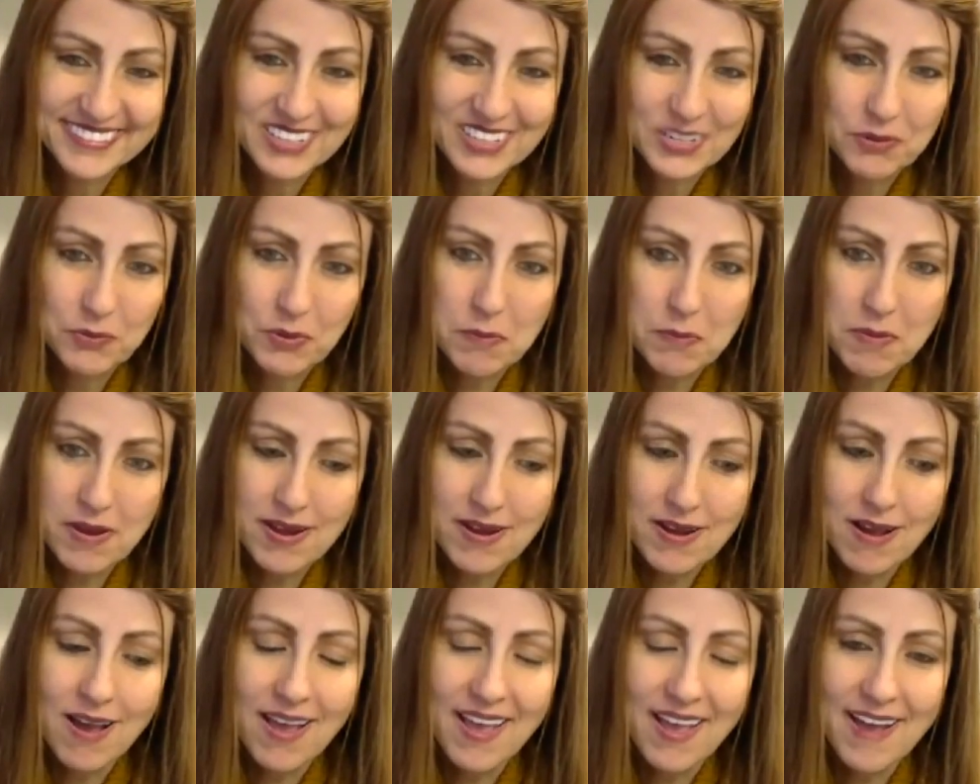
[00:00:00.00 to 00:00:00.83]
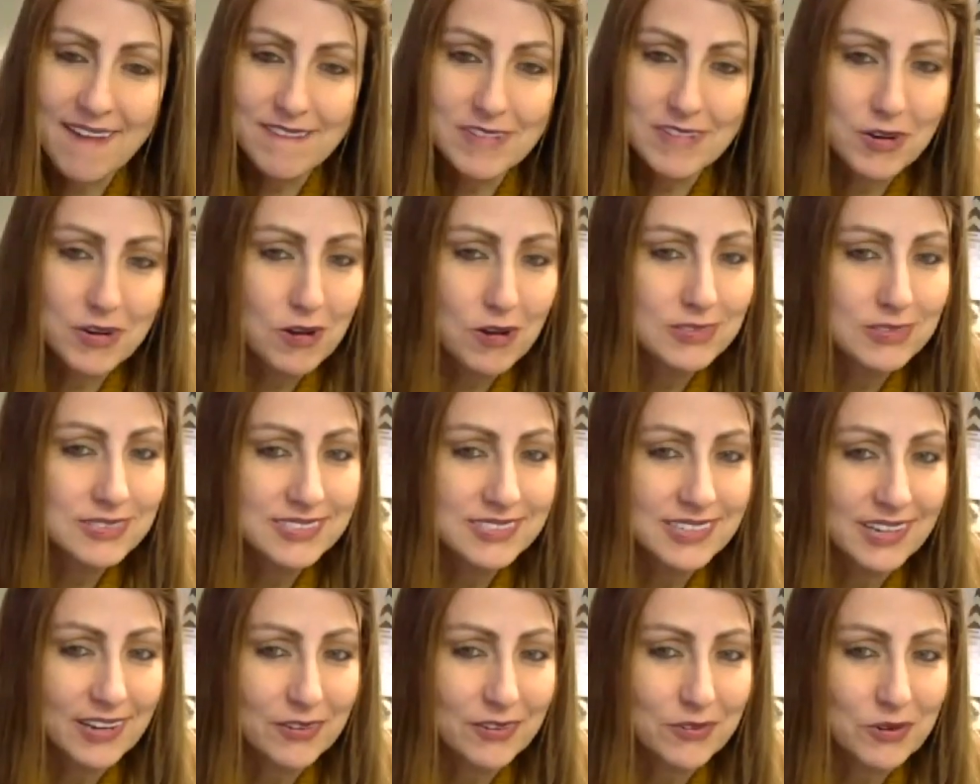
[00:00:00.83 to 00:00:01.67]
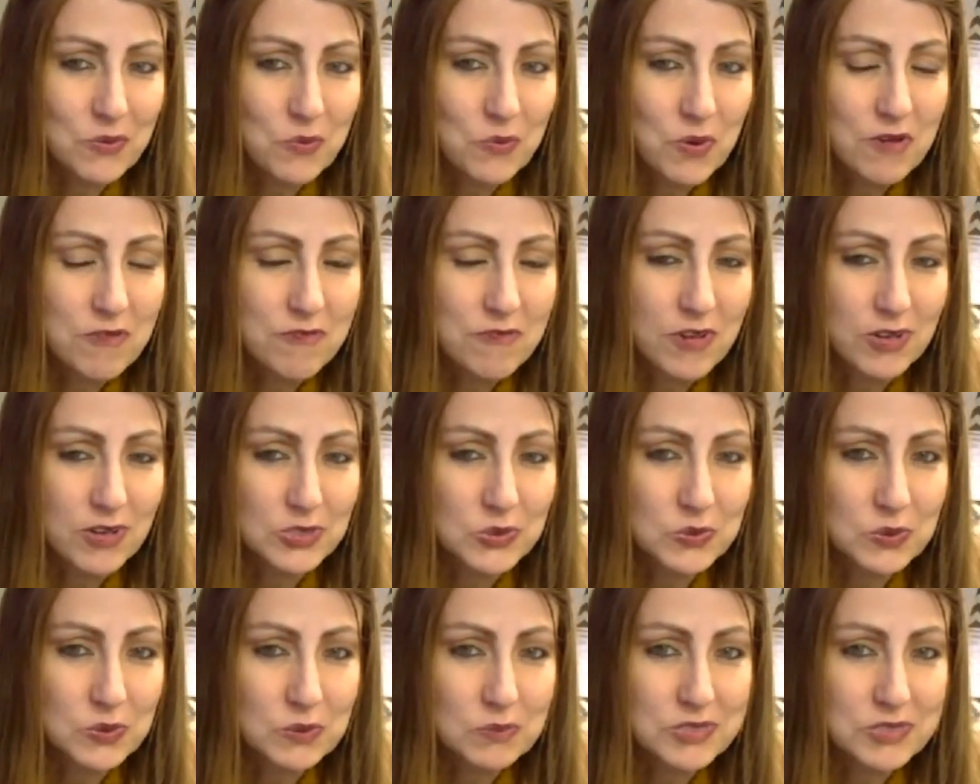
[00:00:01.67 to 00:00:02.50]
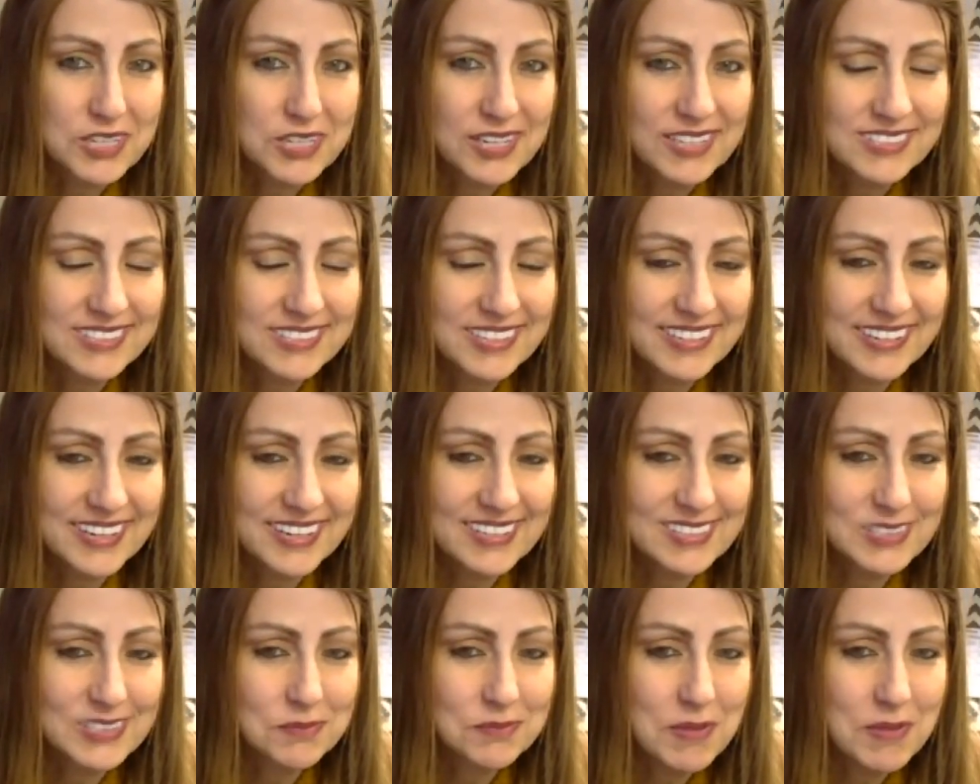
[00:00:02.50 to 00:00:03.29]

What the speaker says: We may not have it all together in one fell swoop, Chase, I guess.